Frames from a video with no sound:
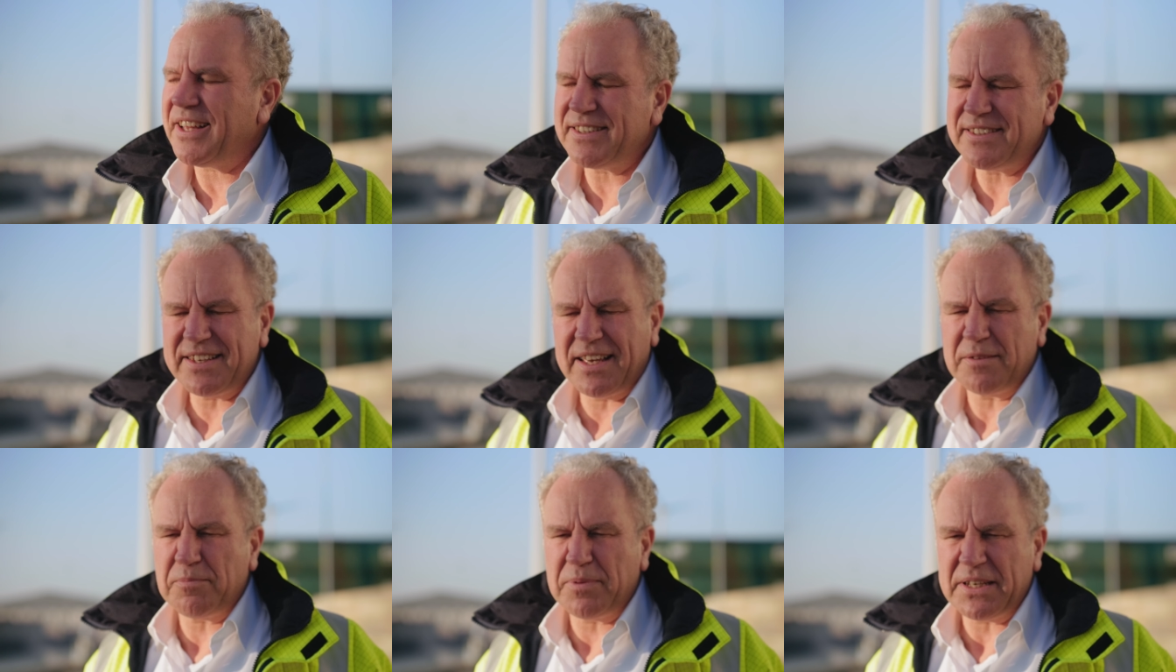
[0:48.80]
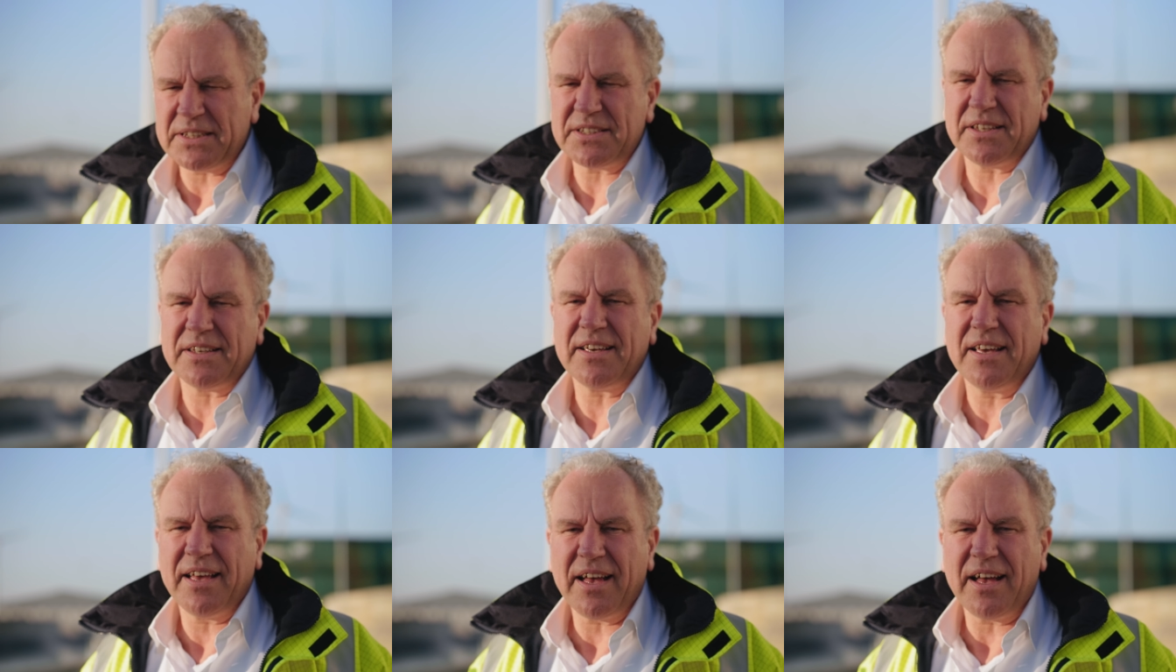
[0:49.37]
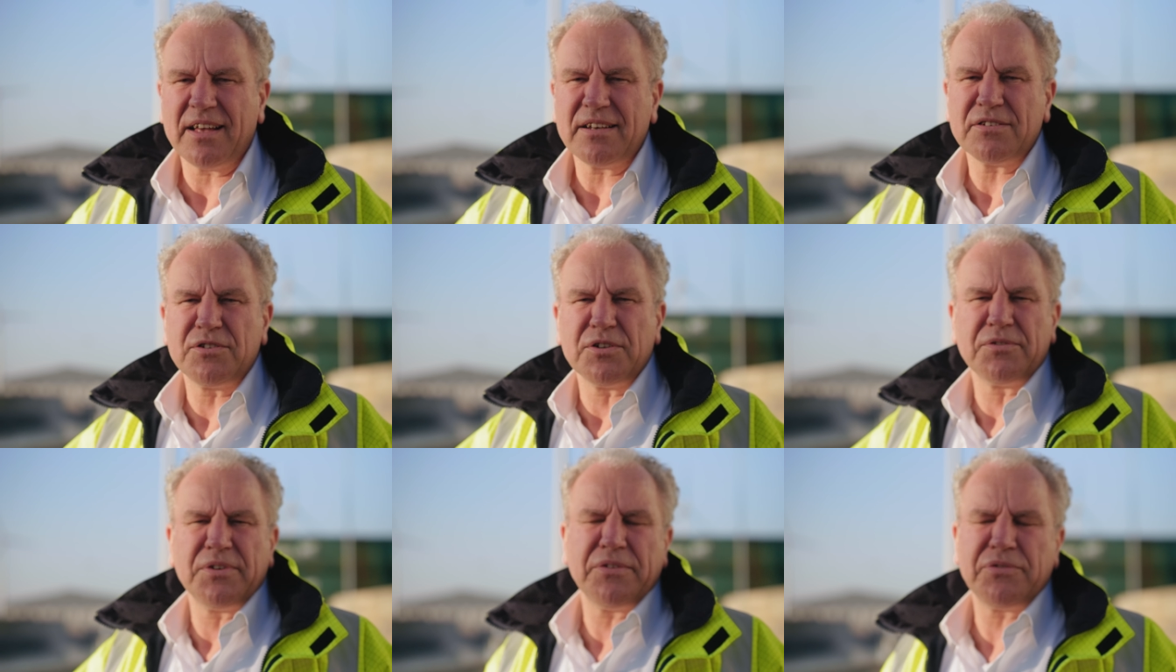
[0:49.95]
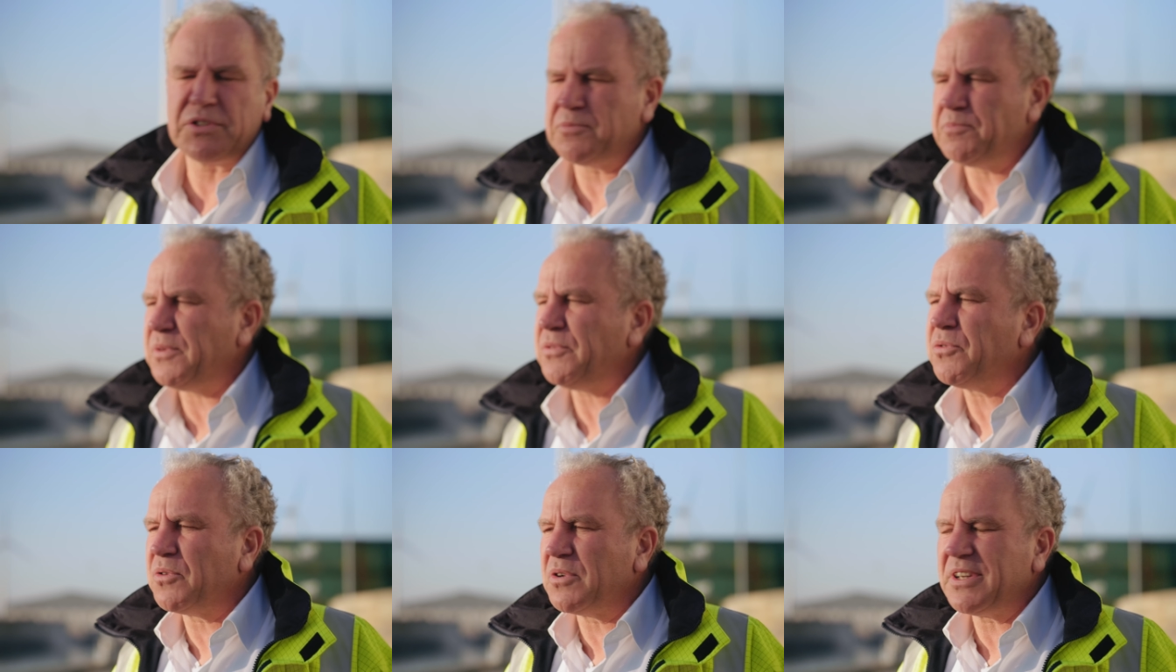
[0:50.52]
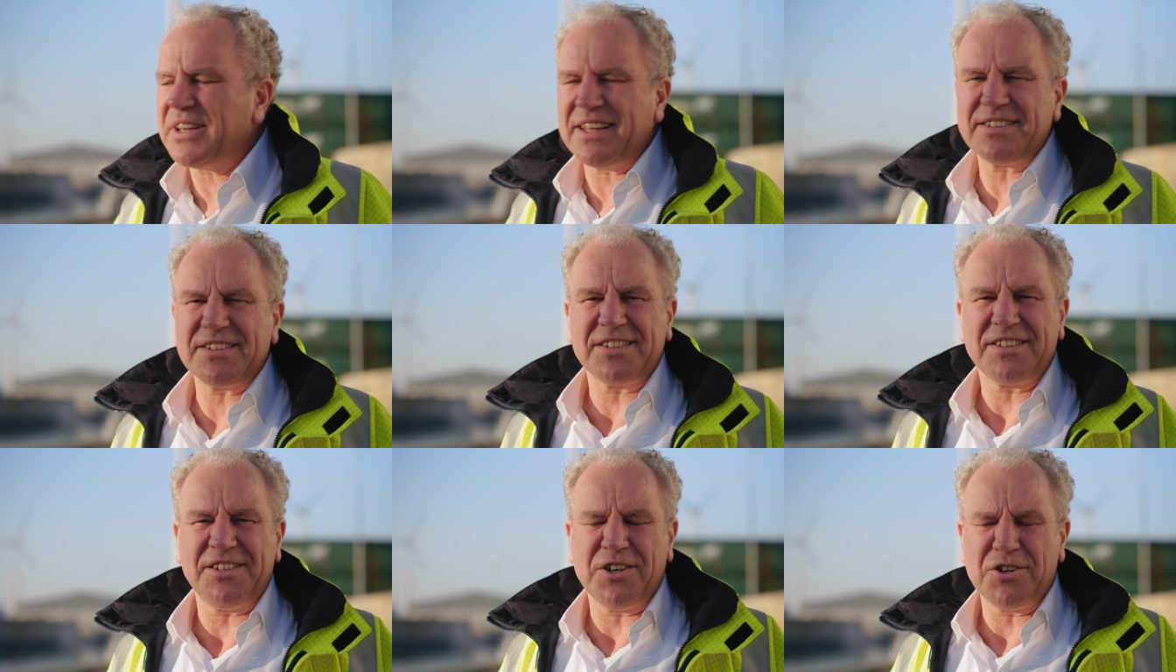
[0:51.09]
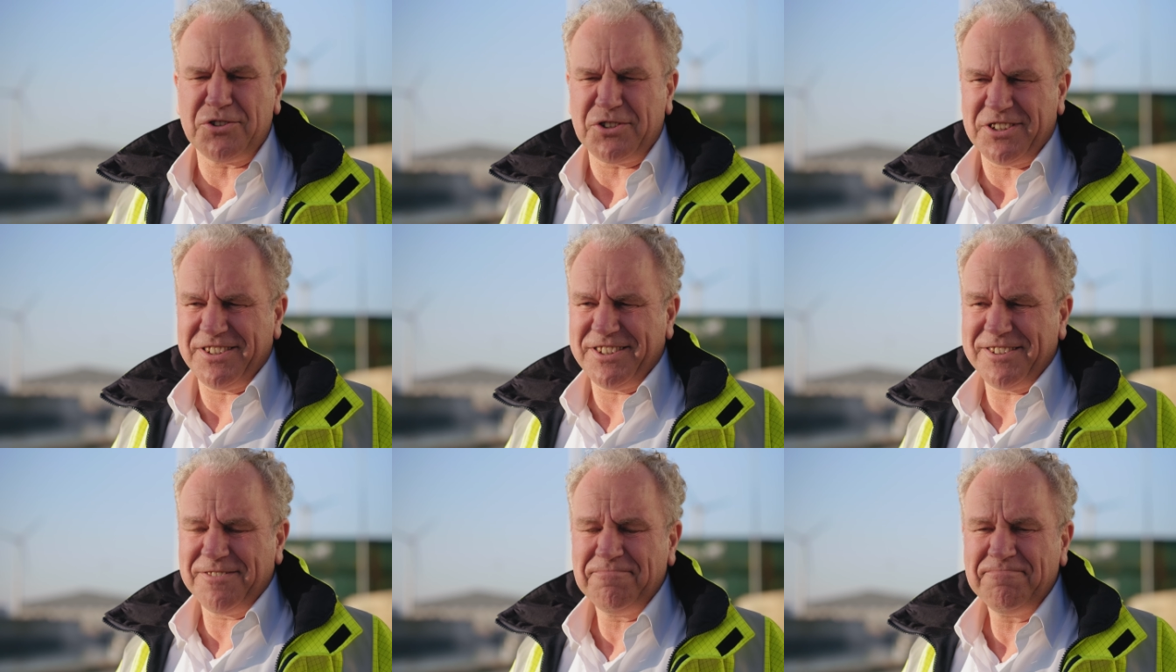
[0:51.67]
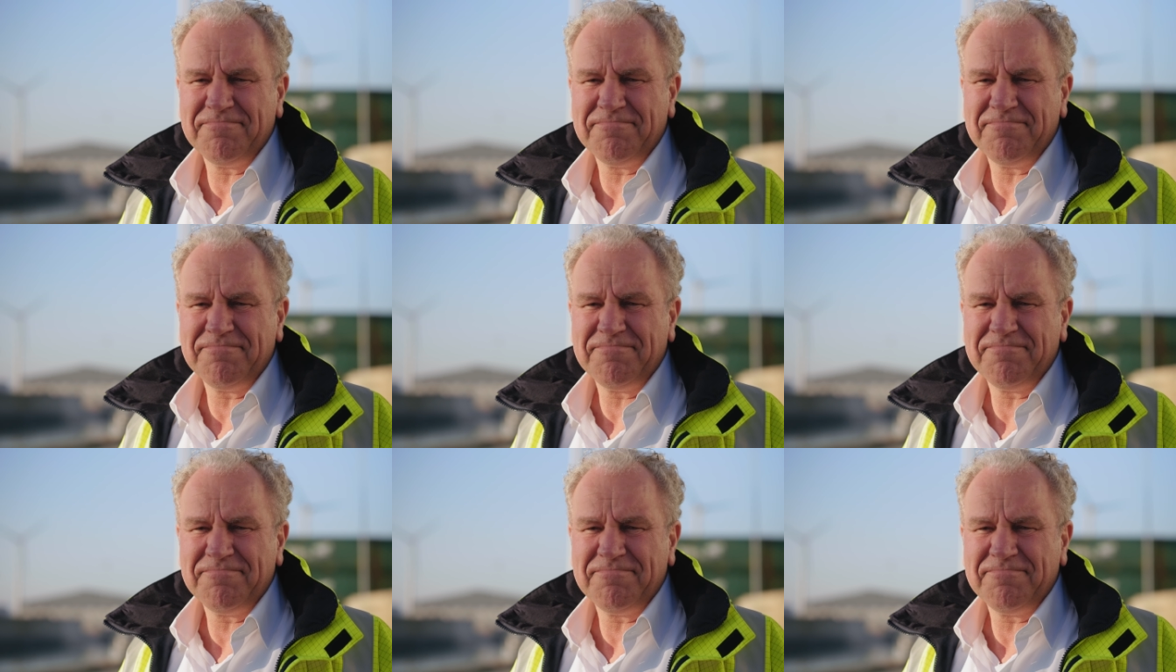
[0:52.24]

and take plastic out of the rivers before it enters the oceans.